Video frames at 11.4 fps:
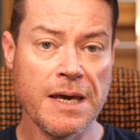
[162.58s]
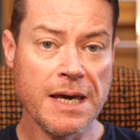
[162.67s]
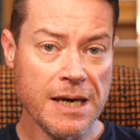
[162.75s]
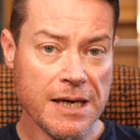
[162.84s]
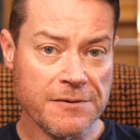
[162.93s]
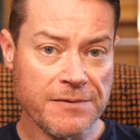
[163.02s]

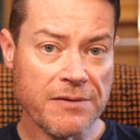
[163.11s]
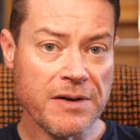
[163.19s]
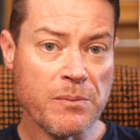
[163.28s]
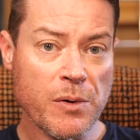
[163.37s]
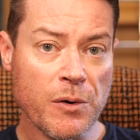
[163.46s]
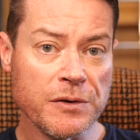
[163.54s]
It's very
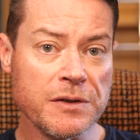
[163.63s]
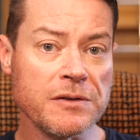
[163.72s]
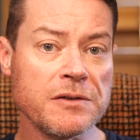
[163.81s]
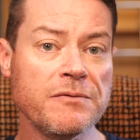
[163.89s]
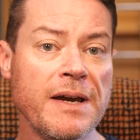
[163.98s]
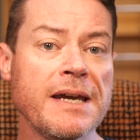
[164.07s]
important
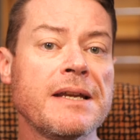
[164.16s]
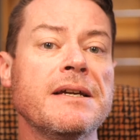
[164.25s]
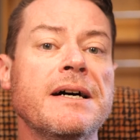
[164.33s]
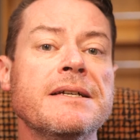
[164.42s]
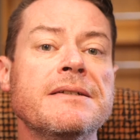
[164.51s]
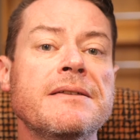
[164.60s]
to
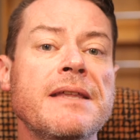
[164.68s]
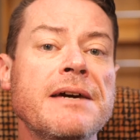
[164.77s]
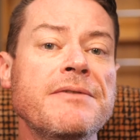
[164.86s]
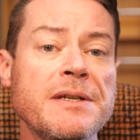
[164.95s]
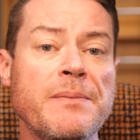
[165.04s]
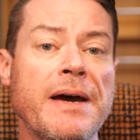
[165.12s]
recognise that there
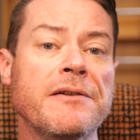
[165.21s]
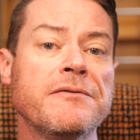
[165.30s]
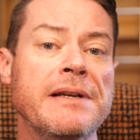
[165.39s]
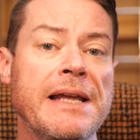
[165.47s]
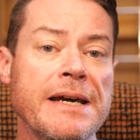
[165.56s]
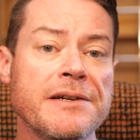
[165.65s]
is a boundary
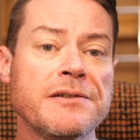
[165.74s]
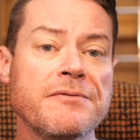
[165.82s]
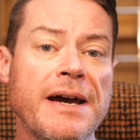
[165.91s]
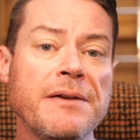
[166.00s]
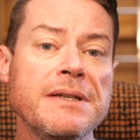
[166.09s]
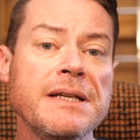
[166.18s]
layer
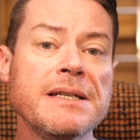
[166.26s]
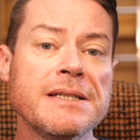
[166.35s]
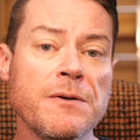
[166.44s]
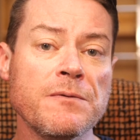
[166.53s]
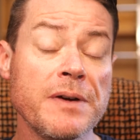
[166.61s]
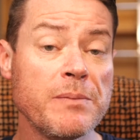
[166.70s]
surrounding
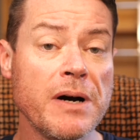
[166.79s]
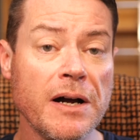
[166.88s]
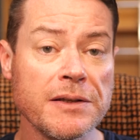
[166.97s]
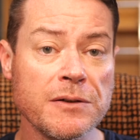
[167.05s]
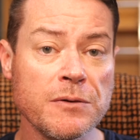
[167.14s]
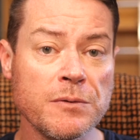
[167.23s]
dissolving
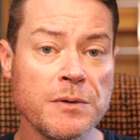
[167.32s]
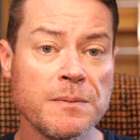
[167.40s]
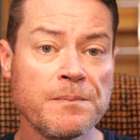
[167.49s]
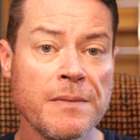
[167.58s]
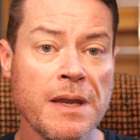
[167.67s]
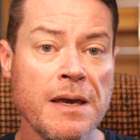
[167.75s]
particles,
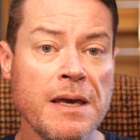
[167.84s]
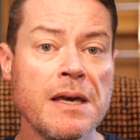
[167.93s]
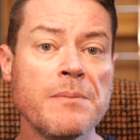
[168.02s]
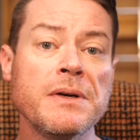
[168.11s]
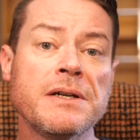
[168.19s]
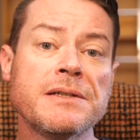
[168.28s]

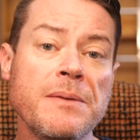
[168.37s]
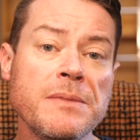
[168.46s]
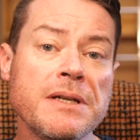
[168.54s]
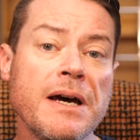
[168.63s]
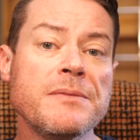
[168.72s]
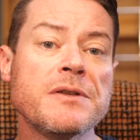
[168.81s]
because
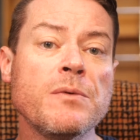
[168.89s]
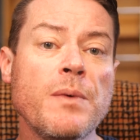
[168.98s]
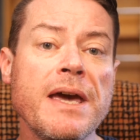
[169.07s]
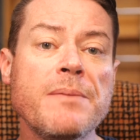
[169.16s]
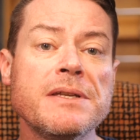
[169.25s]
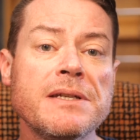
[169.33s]
sometimes the way
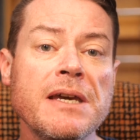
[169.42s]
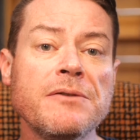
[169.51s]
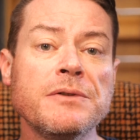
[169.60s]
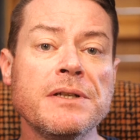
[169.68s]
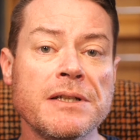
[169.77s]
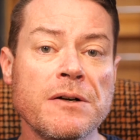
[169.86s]
a material
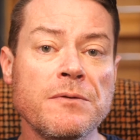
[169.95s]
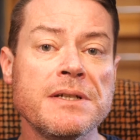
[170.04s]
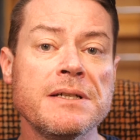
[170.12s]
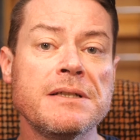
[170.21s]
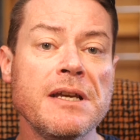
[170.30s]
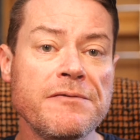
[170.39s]
dissolves
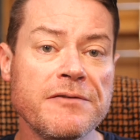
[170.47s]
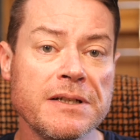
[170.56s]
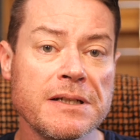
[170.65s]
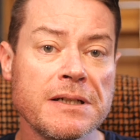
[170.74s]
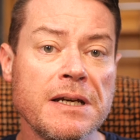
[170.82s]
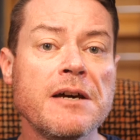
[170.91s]
is
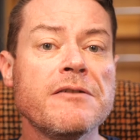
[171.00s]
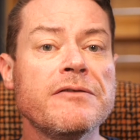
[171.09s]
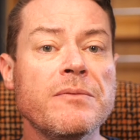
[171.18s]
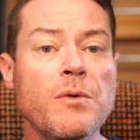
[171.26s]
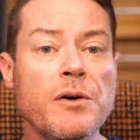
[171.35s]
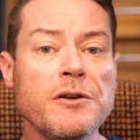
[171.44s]
different
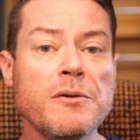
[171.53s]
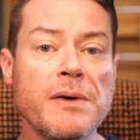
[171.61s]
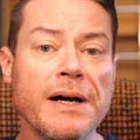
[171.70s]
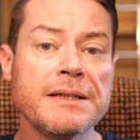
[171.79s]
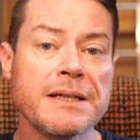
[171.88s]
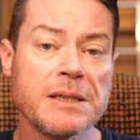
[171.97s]
from what you
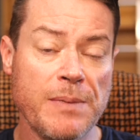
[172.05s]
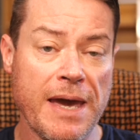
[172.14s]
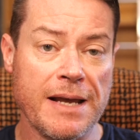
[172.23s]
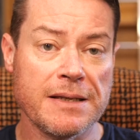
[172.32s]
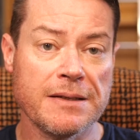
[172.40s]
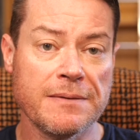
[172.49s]
might
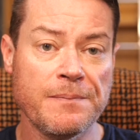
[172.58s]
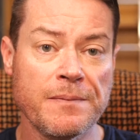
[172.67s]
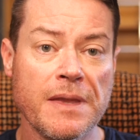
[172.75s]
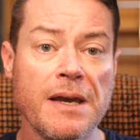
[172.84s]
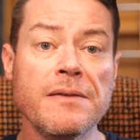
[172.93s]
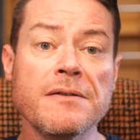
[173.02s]
expect.
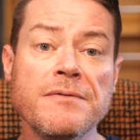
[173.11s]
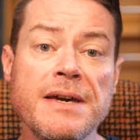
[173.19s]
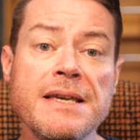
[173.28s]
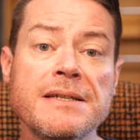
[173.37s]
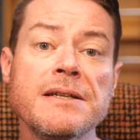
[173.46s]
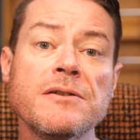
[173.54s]
And the
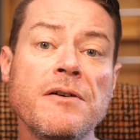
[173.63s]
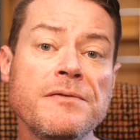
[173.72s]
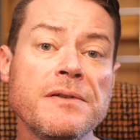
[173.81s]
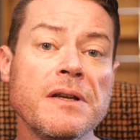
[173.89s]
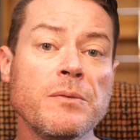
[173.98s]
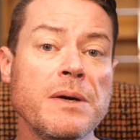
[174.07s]
reason is
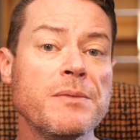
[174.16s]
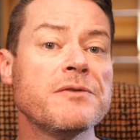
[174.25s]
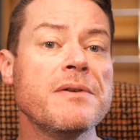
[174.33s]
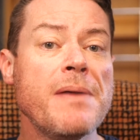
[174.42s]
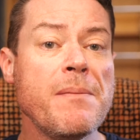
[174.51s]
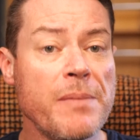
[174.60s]
often that we must
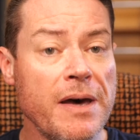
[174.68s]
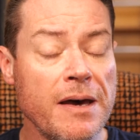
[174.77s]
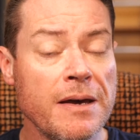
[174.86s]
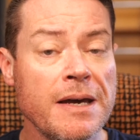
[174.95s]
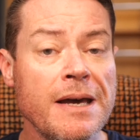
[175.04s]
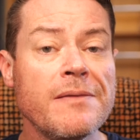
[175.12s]

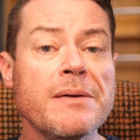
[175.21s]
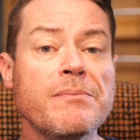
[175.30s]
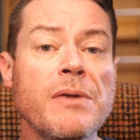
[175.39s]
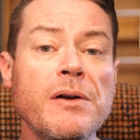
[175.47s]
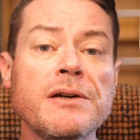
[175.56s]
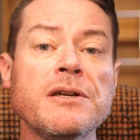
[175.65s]
remember that
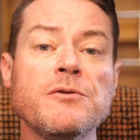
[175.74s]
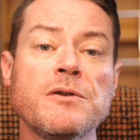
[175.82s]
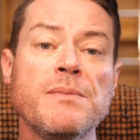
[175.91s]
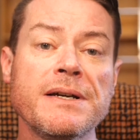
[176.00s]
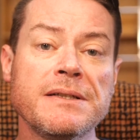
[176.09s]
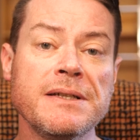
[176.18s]
molecules
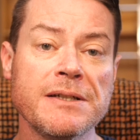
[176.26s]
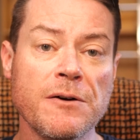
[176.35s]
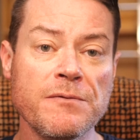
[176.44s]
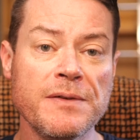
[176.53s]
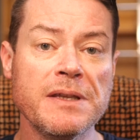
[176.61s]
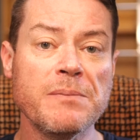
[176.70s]
must
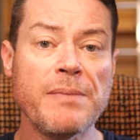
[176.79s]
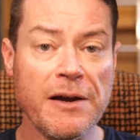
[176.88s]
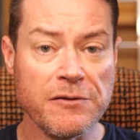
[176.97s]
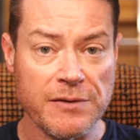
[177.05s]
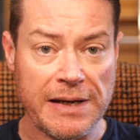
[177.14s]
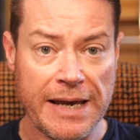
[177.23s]
dissolve in the
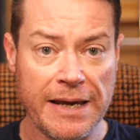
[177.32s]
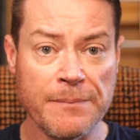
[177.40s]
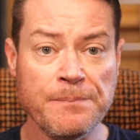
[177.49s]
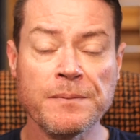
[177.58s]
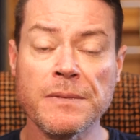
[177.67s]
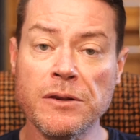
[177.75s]
boundary layer,
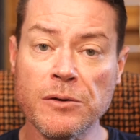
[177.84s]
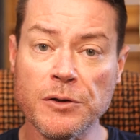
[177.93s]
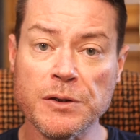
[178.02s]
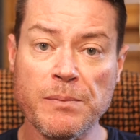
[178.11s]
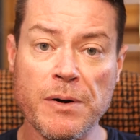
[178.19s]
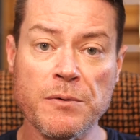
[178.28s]

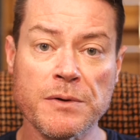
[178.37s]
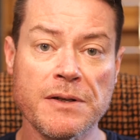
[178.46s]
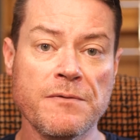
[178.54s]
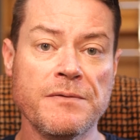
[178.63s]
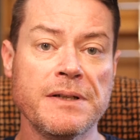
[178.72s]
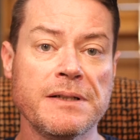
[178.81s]
not bulk
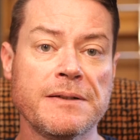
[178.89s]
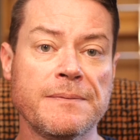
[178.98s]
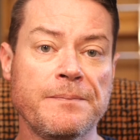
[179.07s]
solvent.